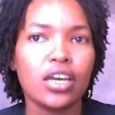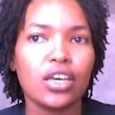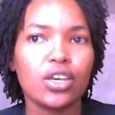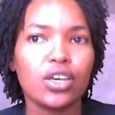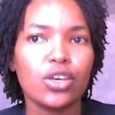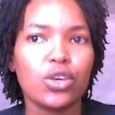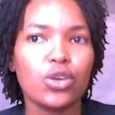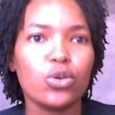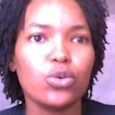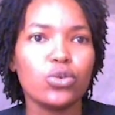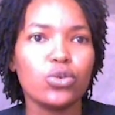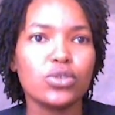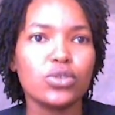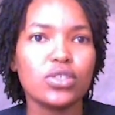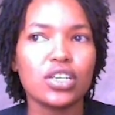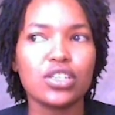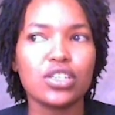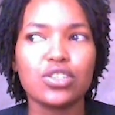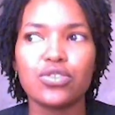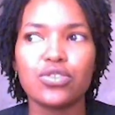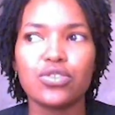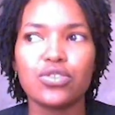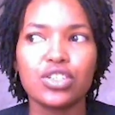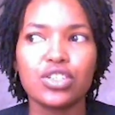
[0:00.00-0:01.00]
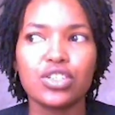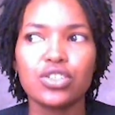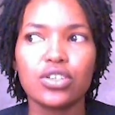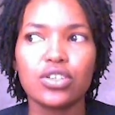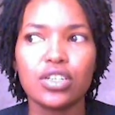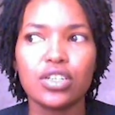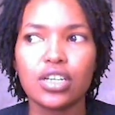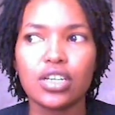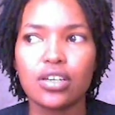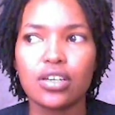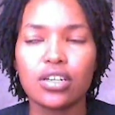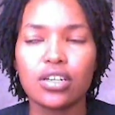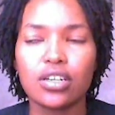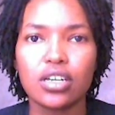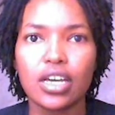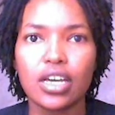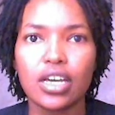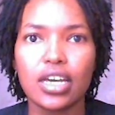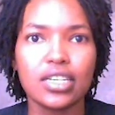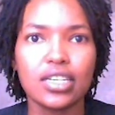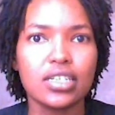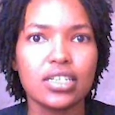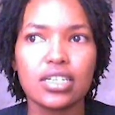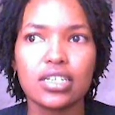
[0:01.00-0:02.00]
hue saturation
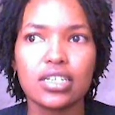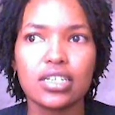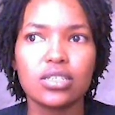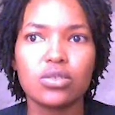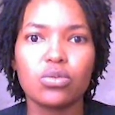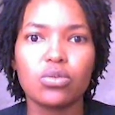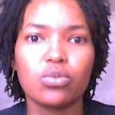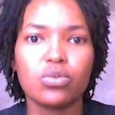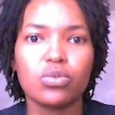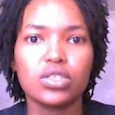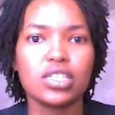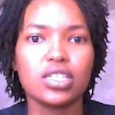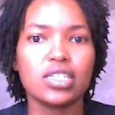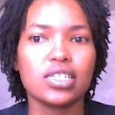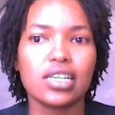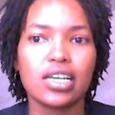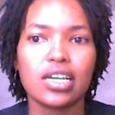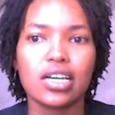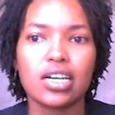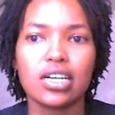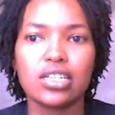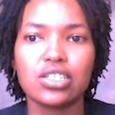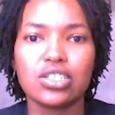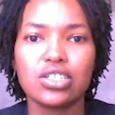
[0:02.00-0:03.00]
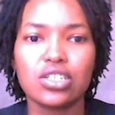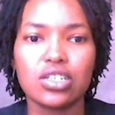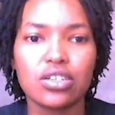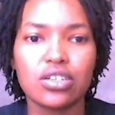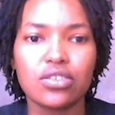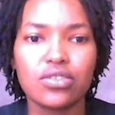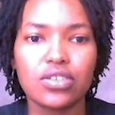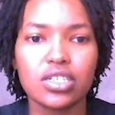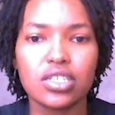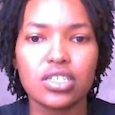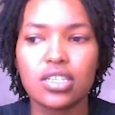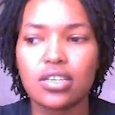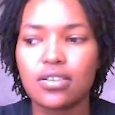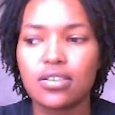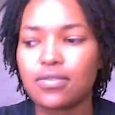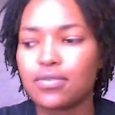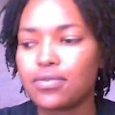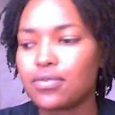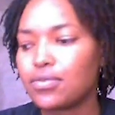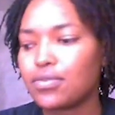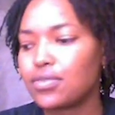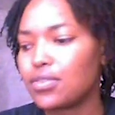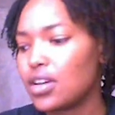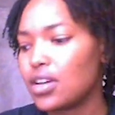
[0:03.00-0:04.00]
edit, which is like a generative,
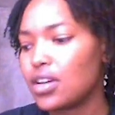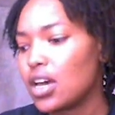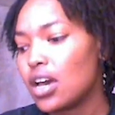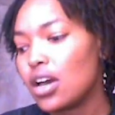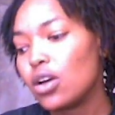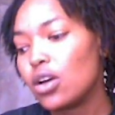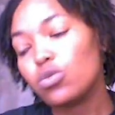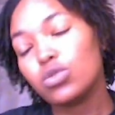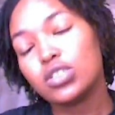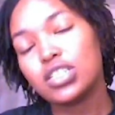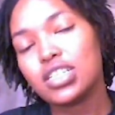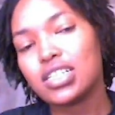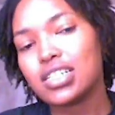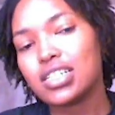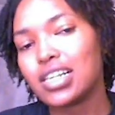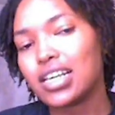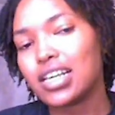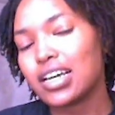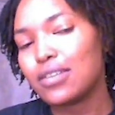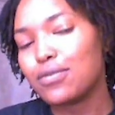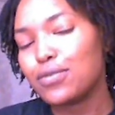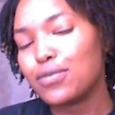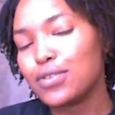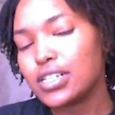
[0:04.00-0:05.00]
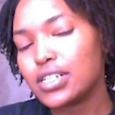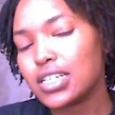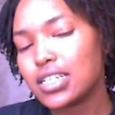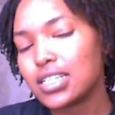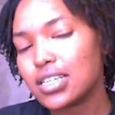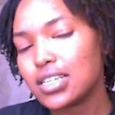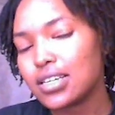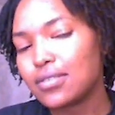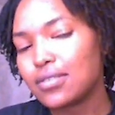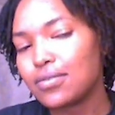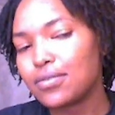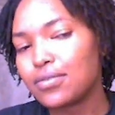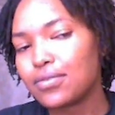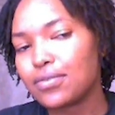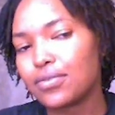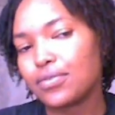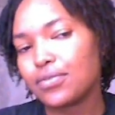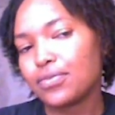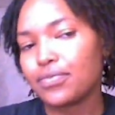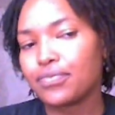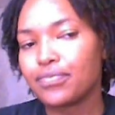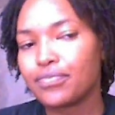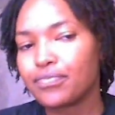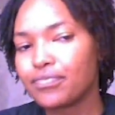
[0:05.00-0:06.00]
which is like a filterative
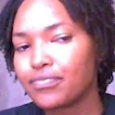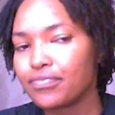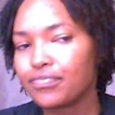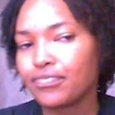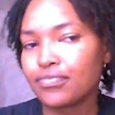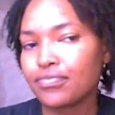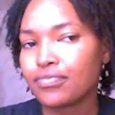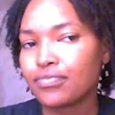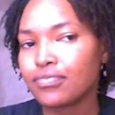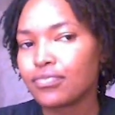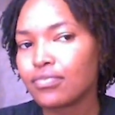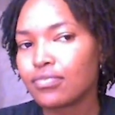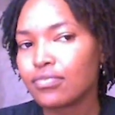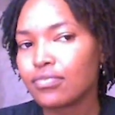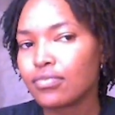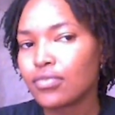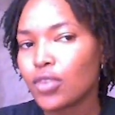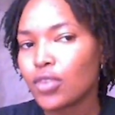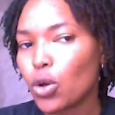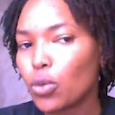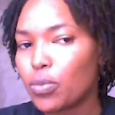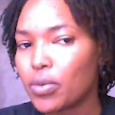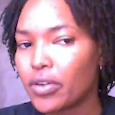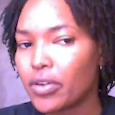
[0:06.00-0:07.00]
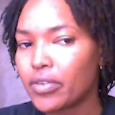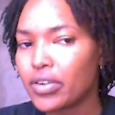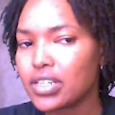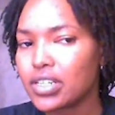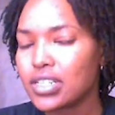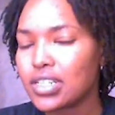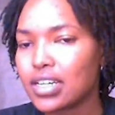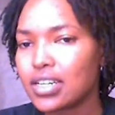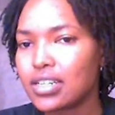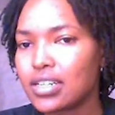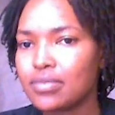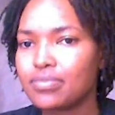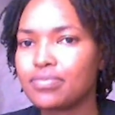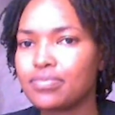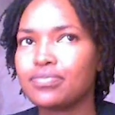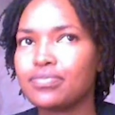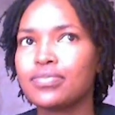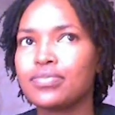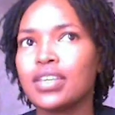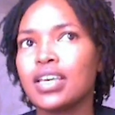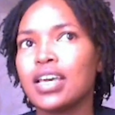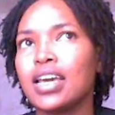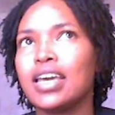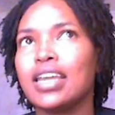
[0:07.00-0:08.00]
operator,
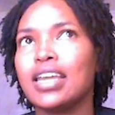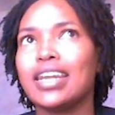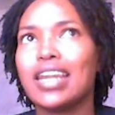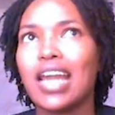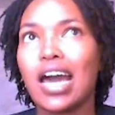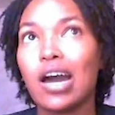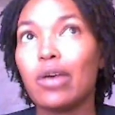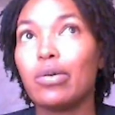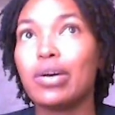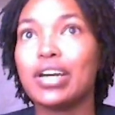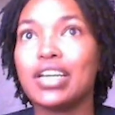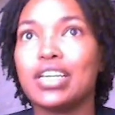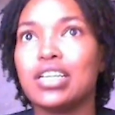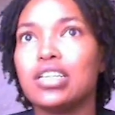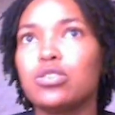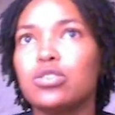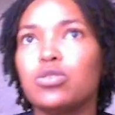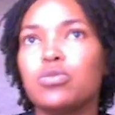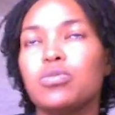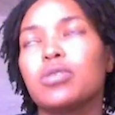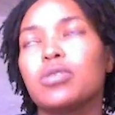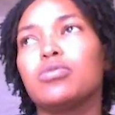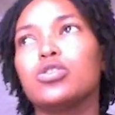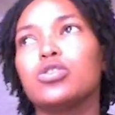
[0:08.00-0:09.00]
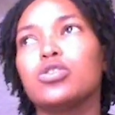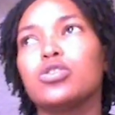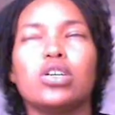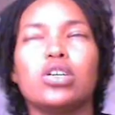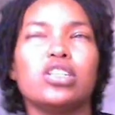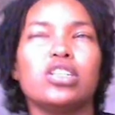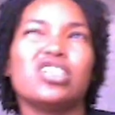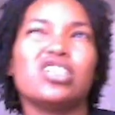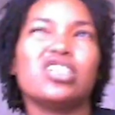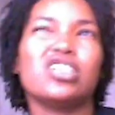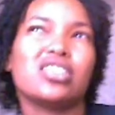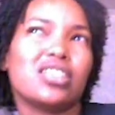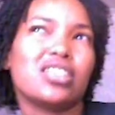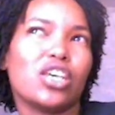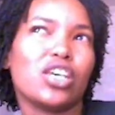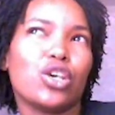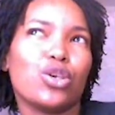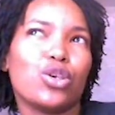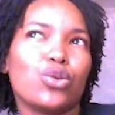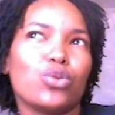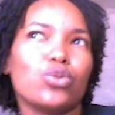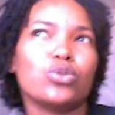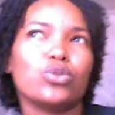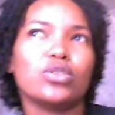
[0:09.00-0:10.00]
now I need to be able to adjust
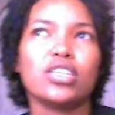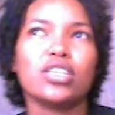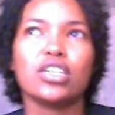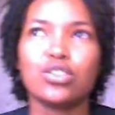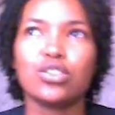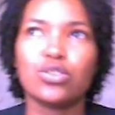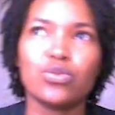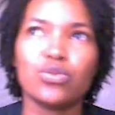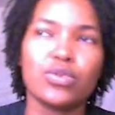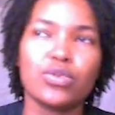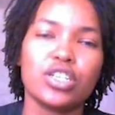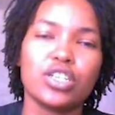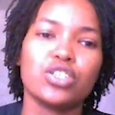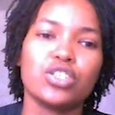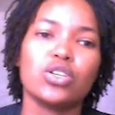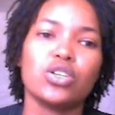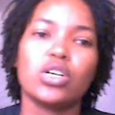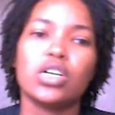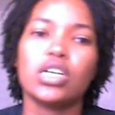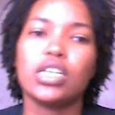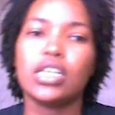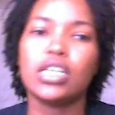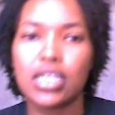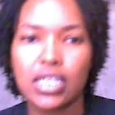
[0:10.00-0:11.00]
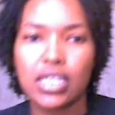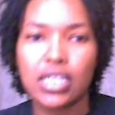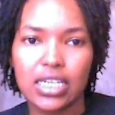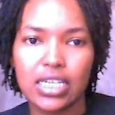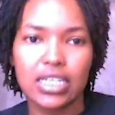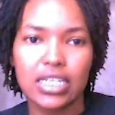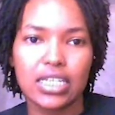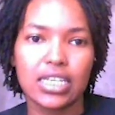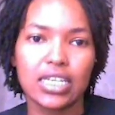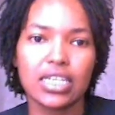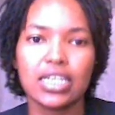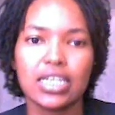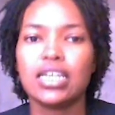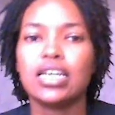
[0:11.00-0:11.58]
hue, saturation, nini.